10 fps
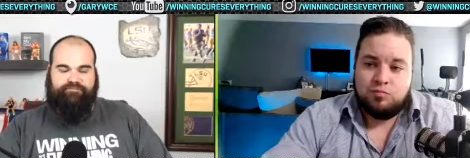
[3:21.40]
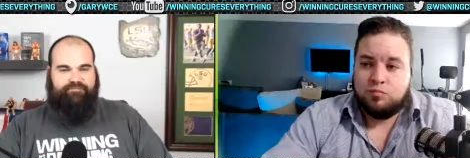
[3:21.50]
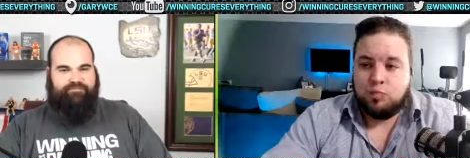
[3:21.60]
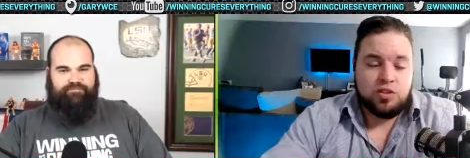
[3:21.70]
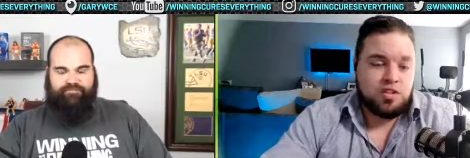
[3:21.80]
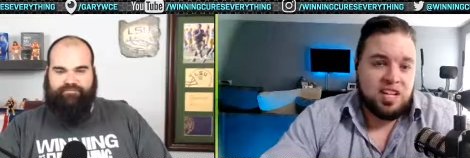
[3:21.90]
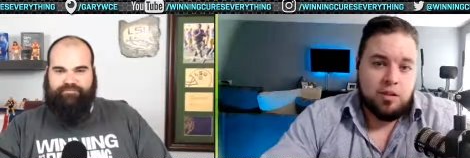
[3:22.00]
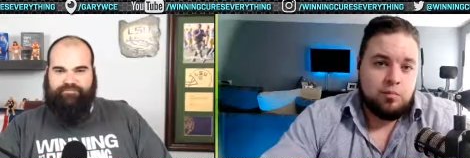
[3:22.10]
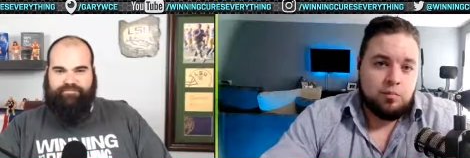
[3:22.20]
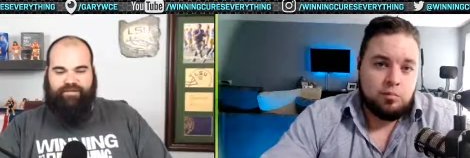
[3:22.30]
Speaker 1: we'll
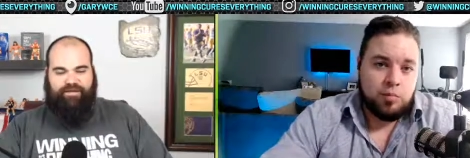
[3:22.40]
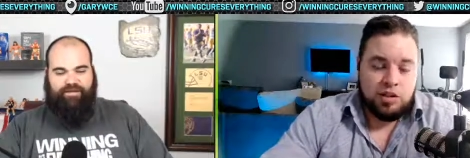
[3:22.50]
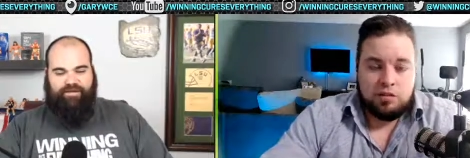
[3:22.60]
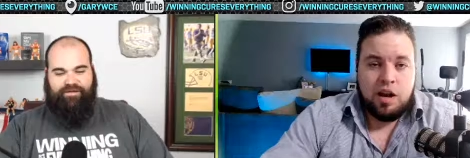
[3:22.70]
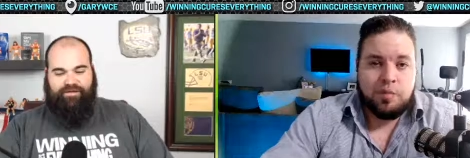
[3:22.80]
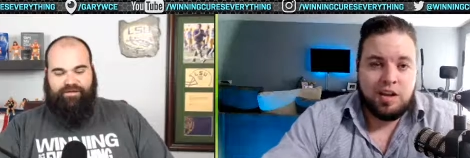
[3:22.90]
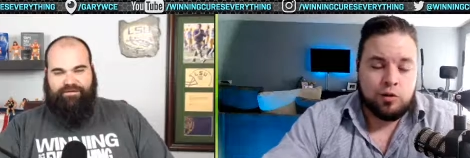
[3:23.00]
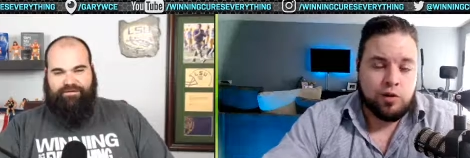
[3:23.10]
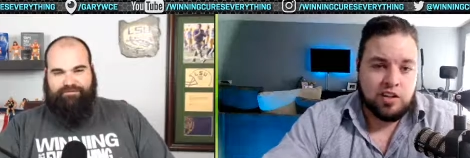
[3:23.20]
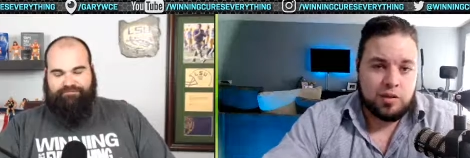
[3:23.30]
see. But I'm like
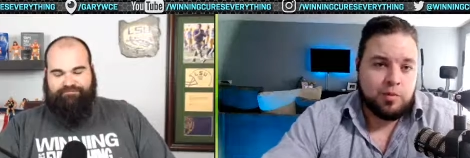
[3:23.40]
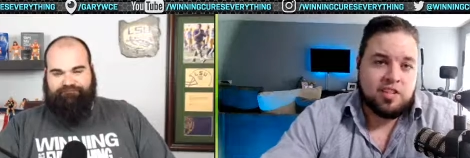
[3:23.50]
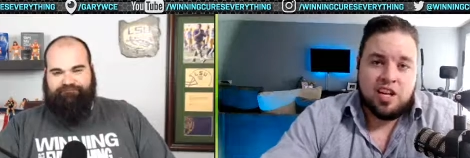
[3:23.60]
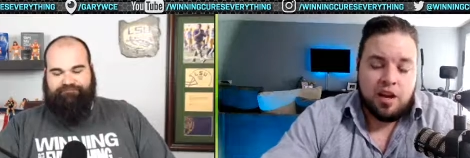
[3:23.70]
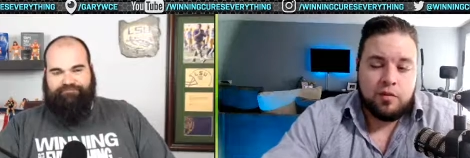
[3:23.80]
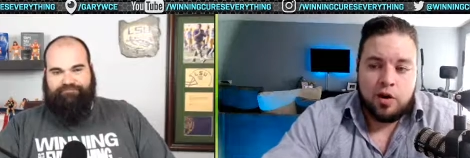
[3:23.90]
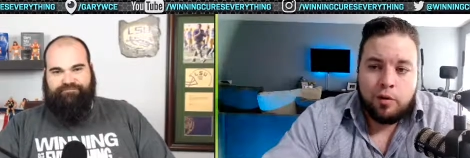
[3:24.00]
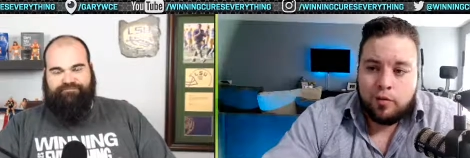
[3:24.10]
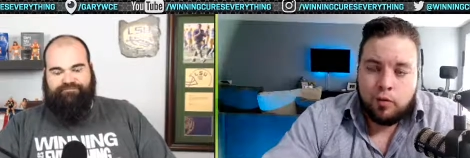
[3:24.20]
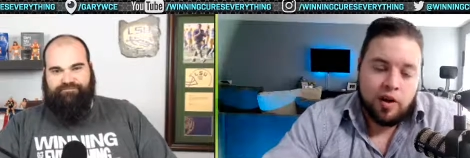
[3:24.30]
Chris. I'm going to take every
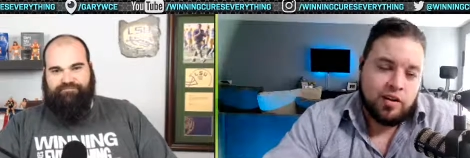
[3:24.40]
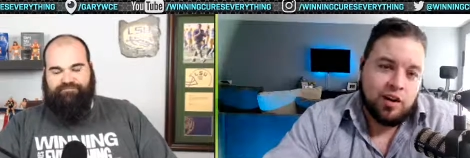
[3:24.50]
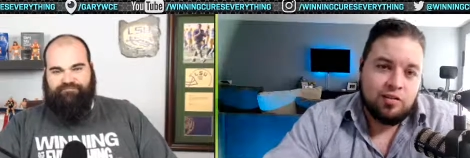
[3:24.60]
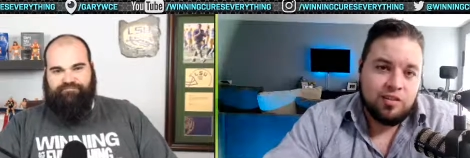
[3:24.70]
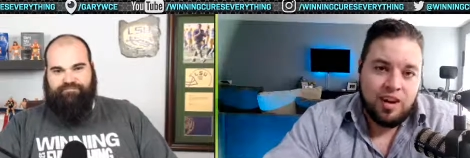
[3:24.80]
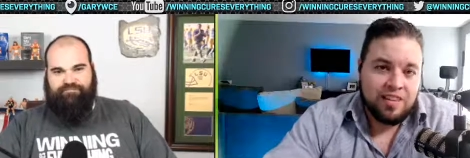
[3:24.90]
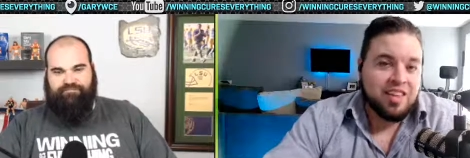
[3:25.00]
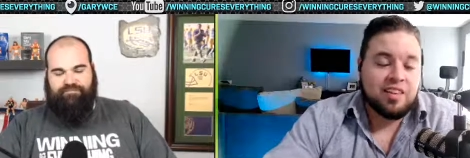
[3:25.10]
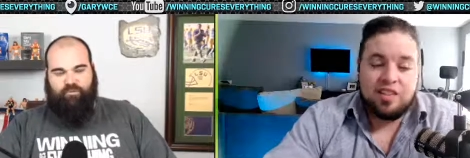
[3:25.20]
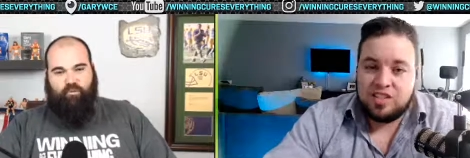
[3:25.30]
over right now. I
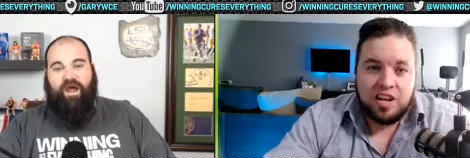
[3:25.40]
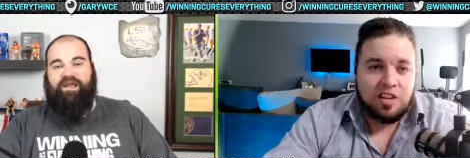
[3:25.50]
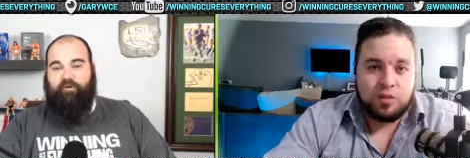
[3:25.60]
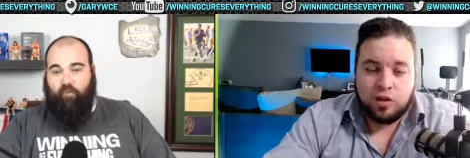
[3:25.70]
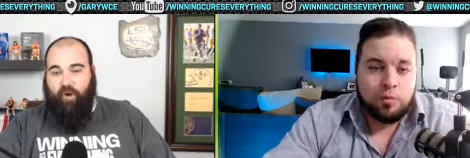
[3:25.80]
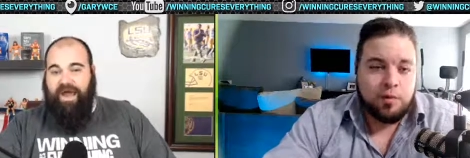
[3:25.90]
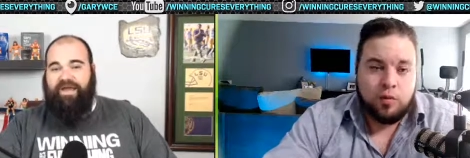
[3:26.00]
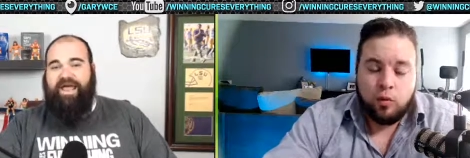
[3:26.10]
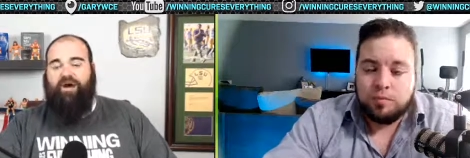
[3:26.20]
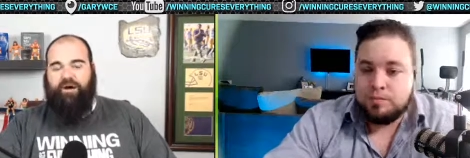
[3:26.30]
think the stadium right, right
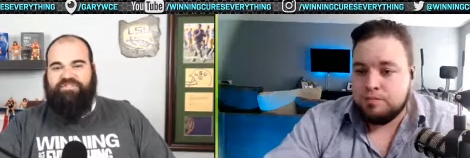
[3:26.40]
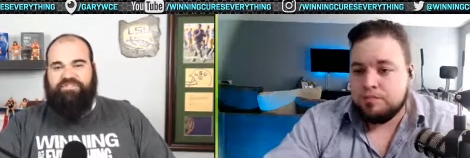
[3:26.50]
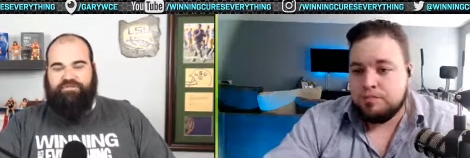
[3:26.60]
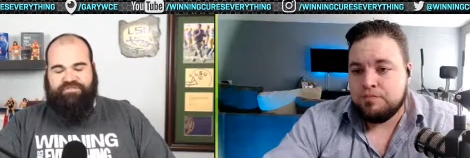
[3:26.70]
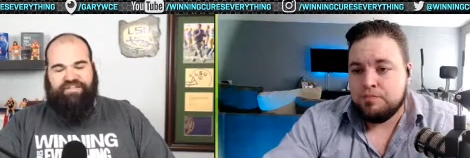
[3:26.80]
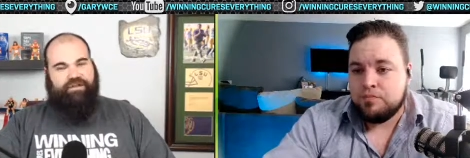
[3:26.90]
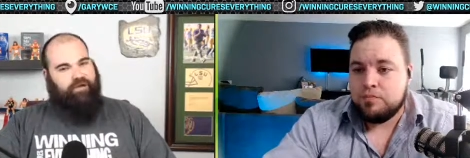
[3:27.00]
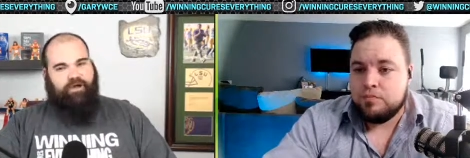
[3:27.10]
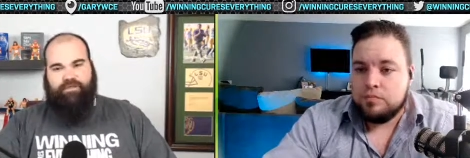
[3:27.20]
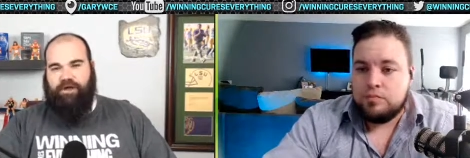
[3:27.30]
now.
Speaker 2: I'm still sitting on
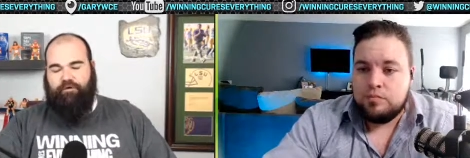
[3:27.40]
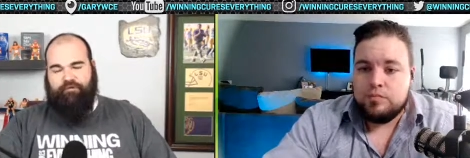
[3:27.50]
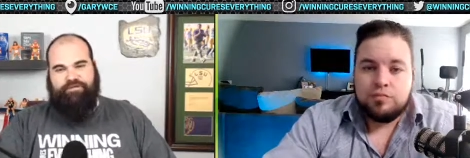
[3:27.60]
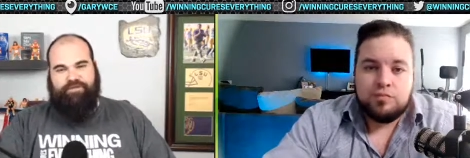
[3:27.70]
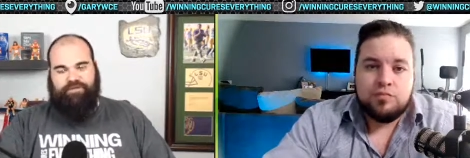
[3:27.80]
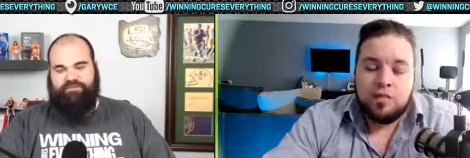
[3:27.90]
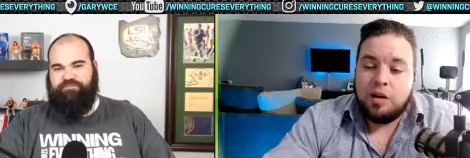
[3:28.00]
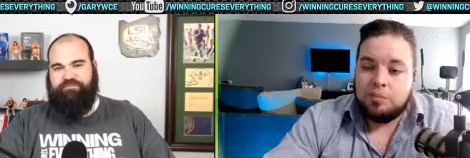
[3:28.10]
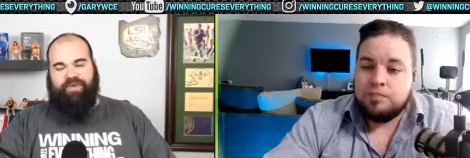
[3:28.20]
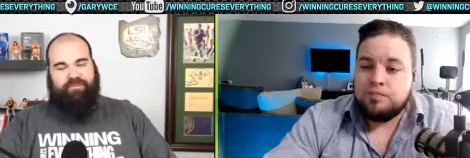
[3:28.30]
all the overs. I'm
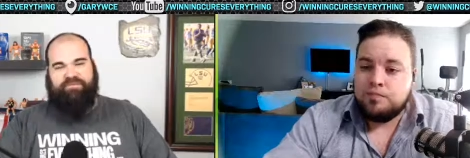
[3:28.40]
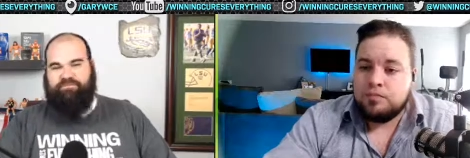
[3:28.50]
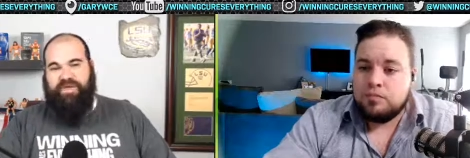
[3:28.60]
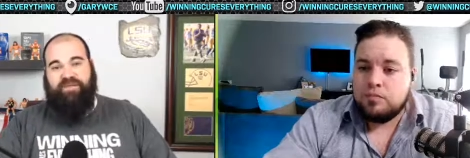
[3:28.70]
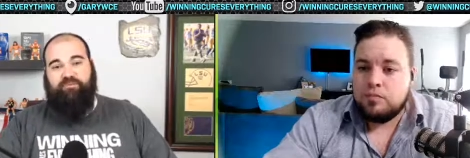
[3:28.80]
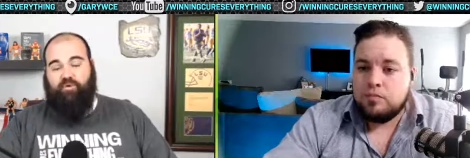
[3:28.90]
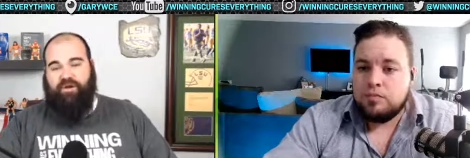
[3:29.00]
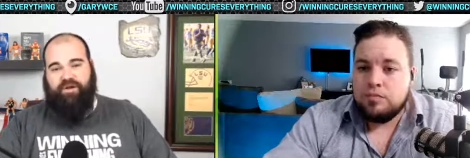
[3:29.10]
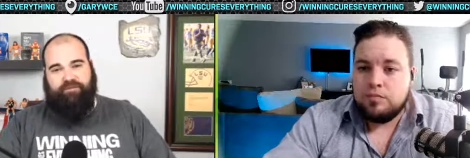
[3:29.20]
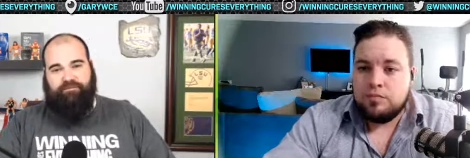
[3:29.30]
just yeah. I'm just betting we're
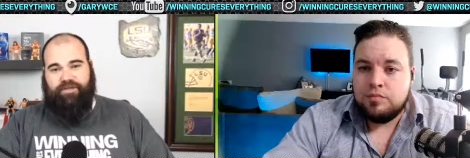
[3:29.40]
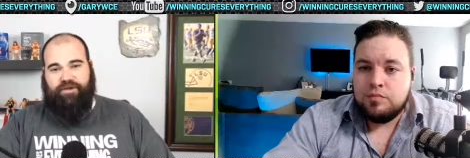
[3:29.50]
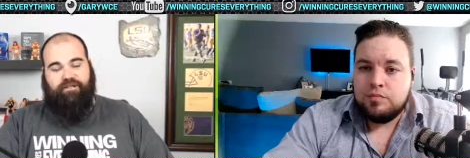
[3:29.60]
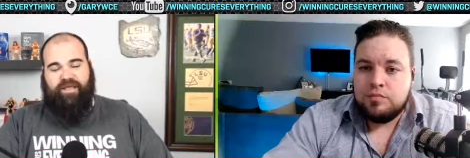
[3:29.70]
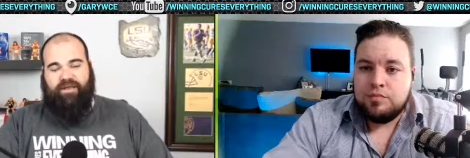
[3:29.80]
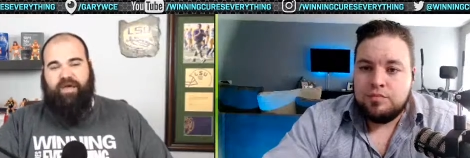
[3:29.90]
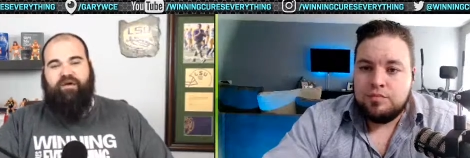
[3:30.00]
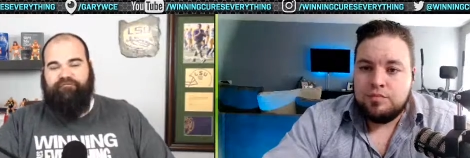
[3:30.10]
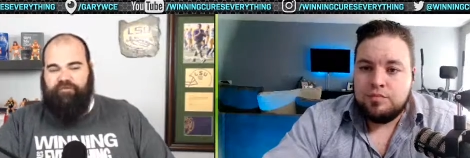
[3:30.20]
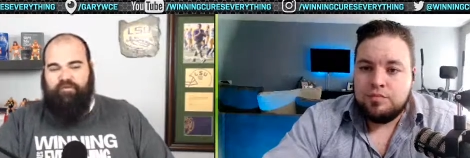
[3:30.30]
gonna they're gonna let them
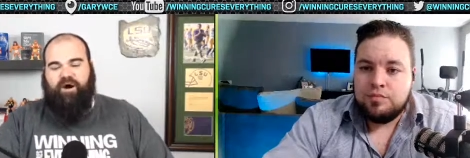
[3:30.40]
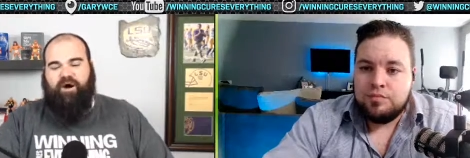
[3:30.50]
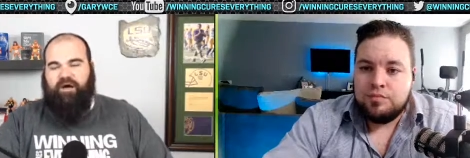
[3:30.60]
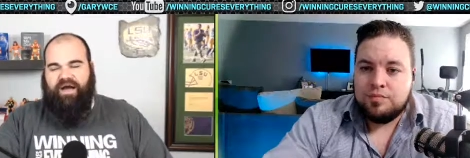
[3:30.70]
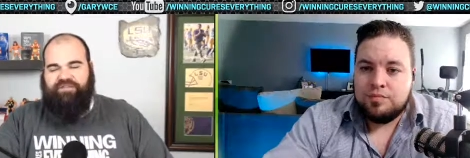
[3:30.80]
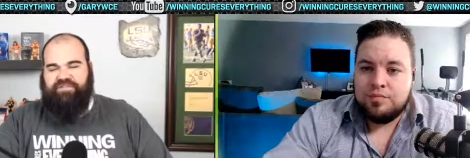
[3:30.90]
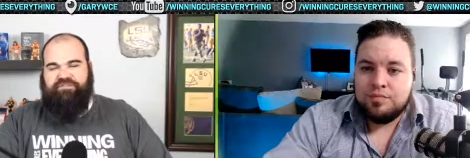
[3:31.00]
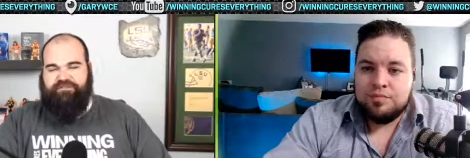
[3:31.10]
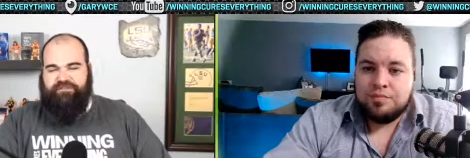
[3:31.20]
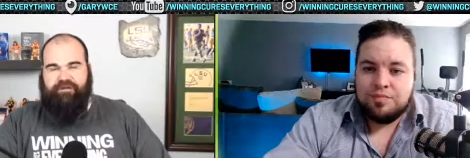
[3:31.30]
football. I
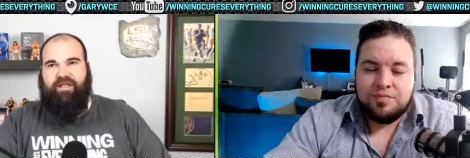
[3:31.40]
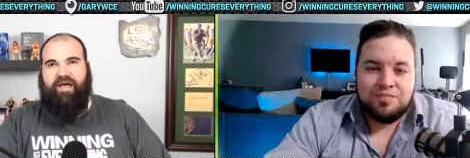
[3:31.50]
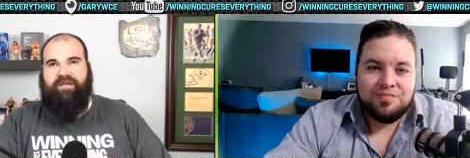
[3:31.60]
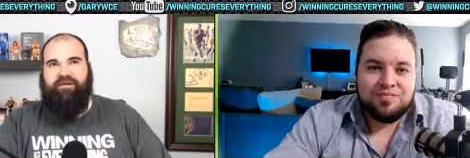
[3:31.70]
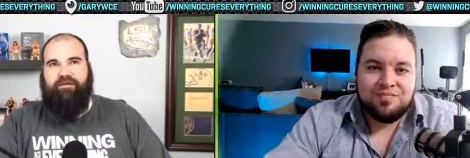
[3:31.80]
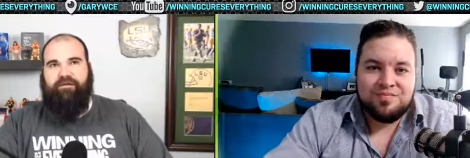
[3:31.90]
just feel like